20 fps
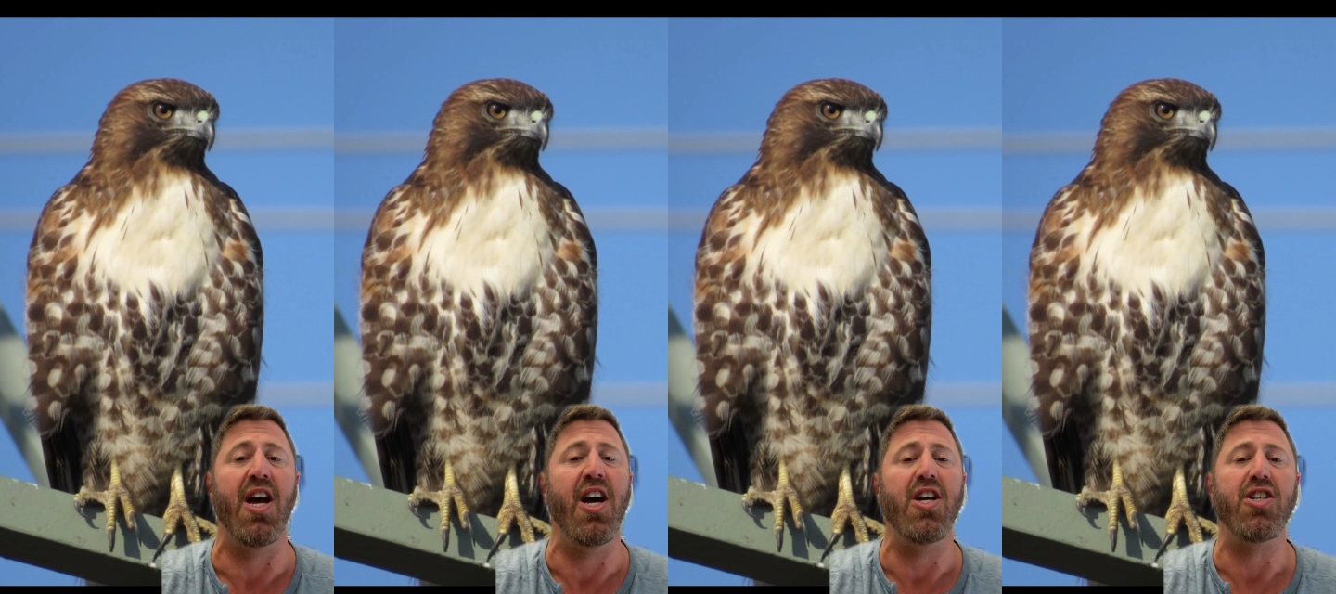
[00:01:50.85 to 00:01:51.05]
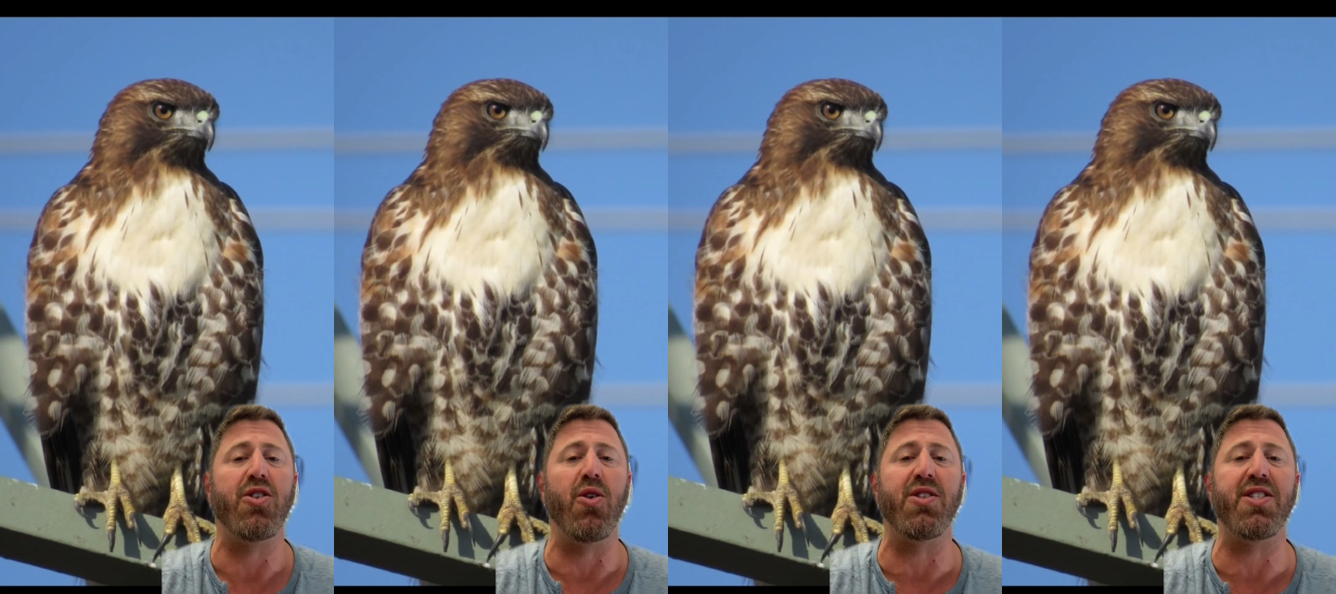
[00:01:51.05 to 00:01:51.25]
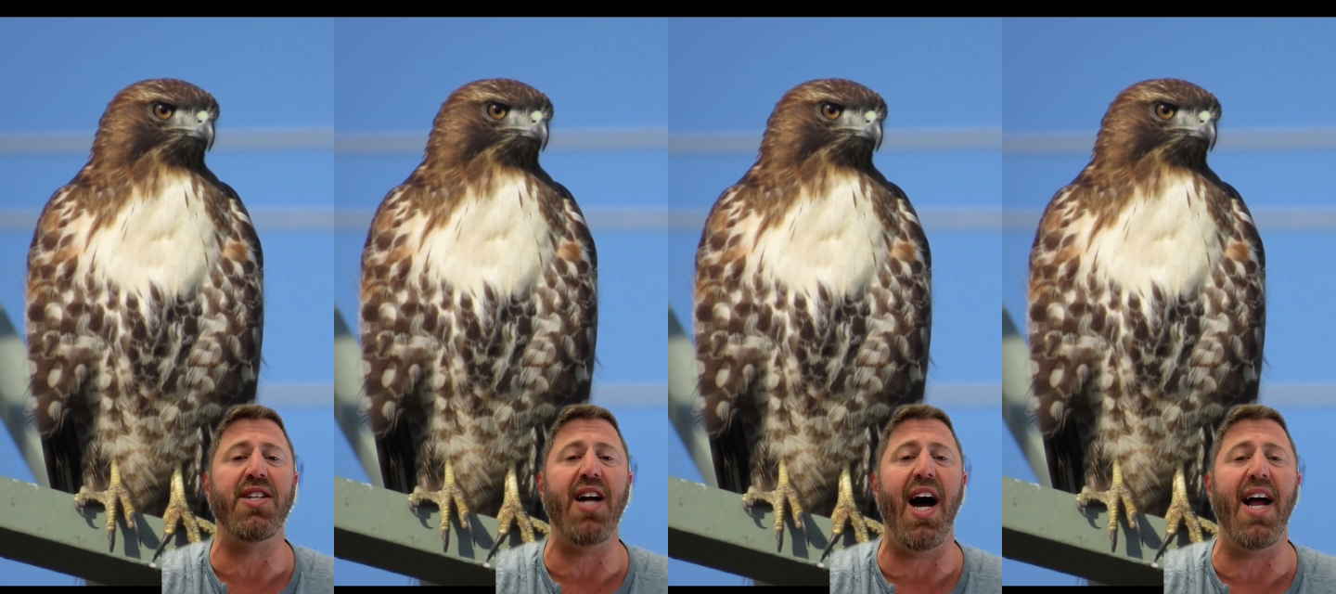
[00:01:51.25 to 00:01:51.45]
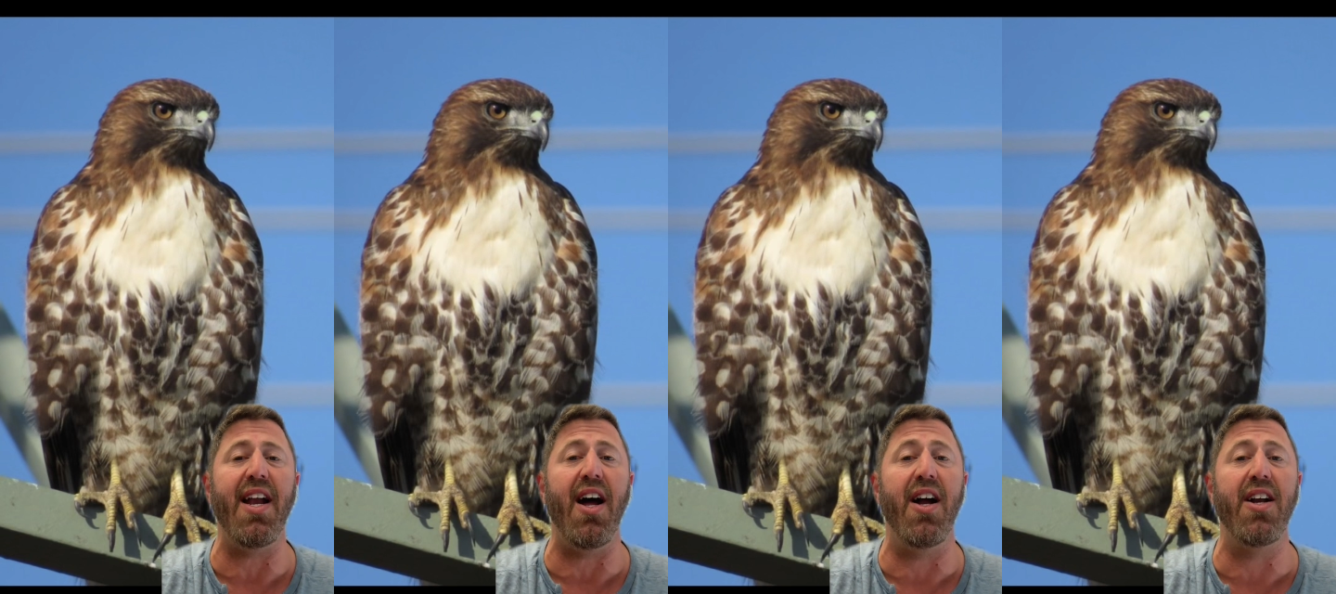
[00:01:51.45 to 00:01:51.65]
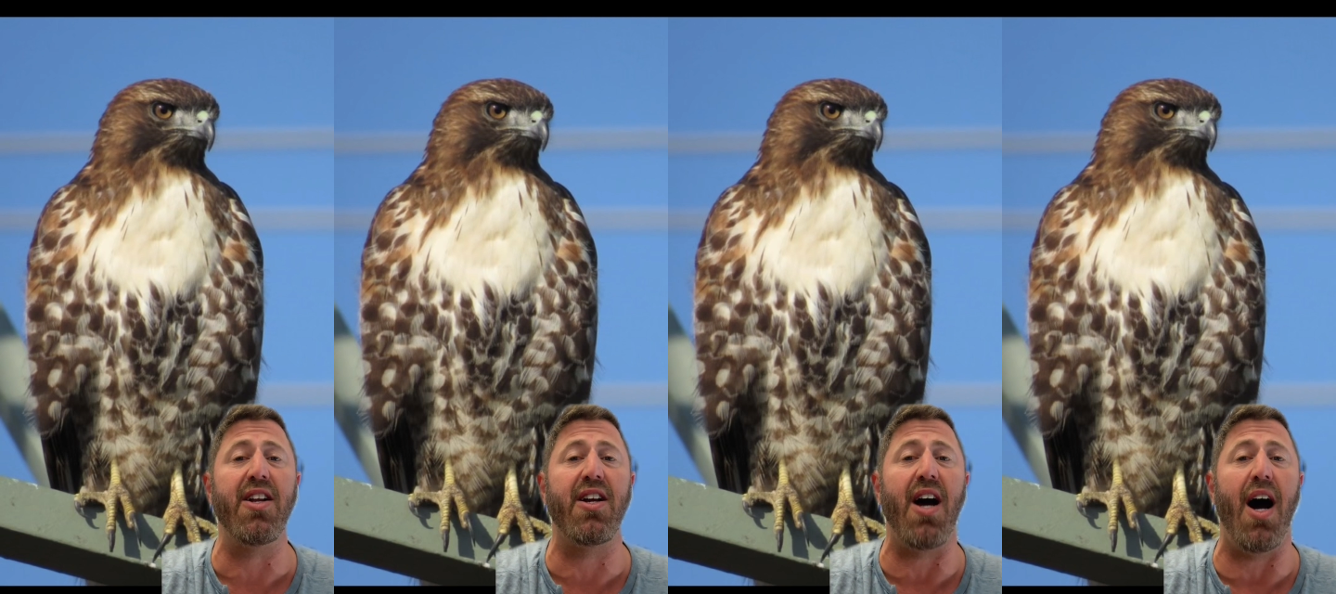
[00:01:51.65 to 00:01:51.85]
so it's not
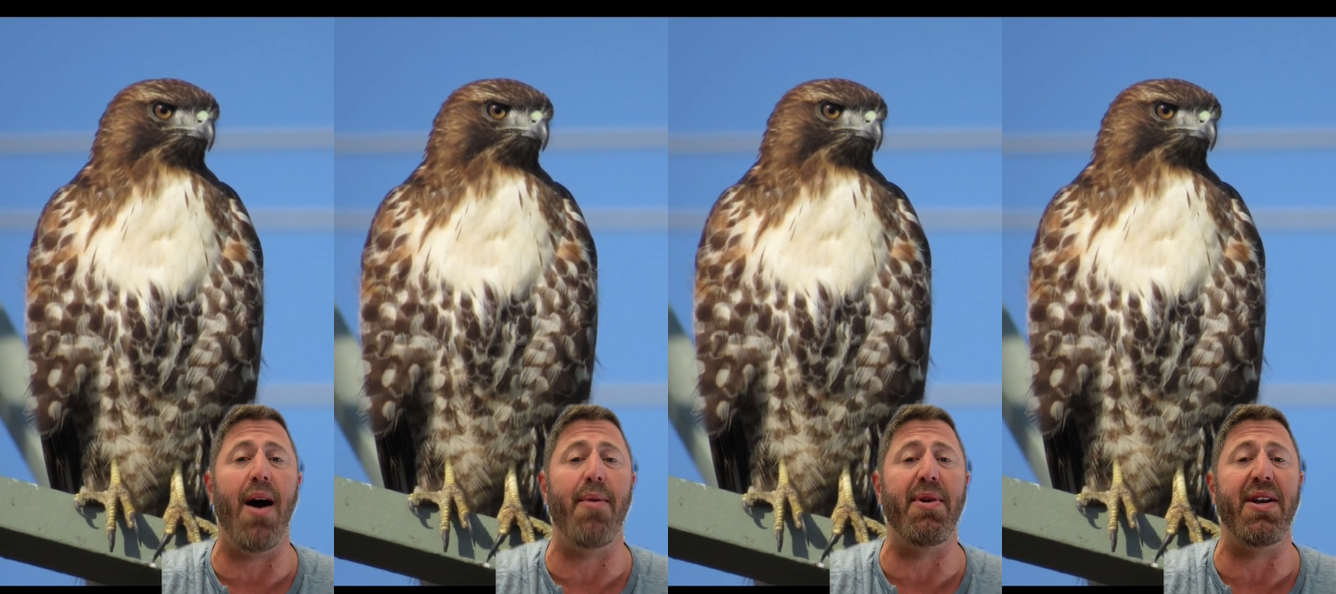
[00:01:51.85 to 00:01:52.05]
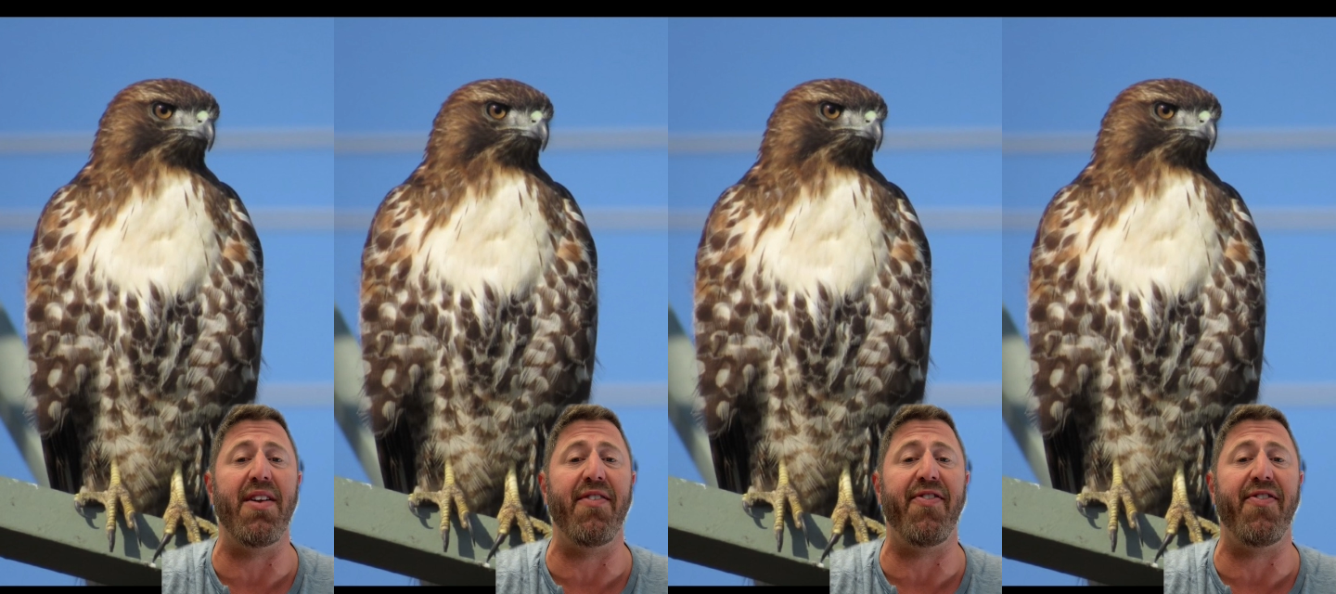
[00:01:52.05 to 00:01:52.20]
uncommon to